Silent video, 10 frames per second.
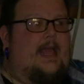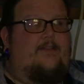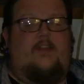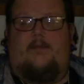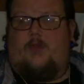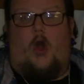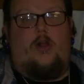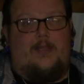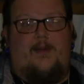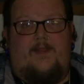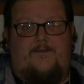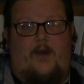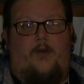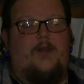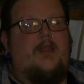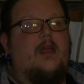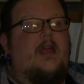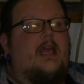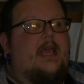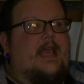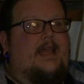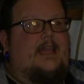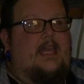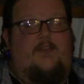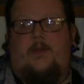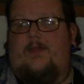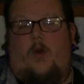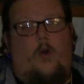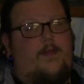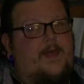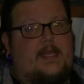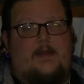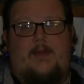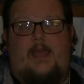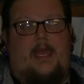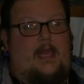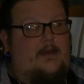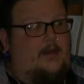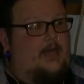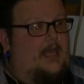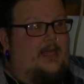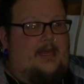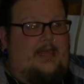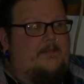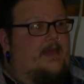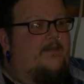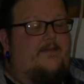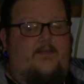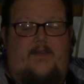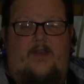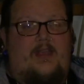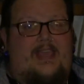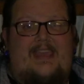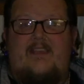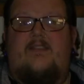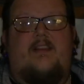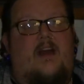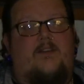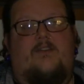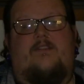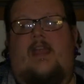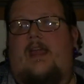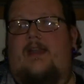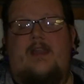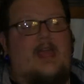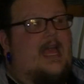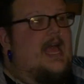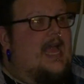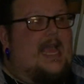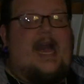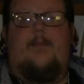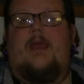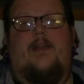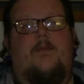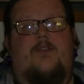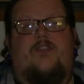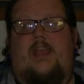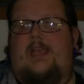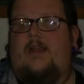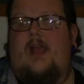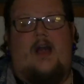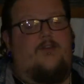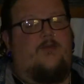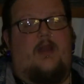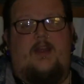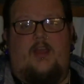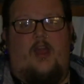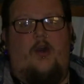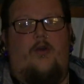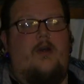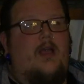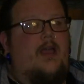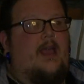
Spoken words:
I actually called him on the phone, and he explained the whole thing to me, and he made it very easy to understand, got me on the machine, I was ready to go.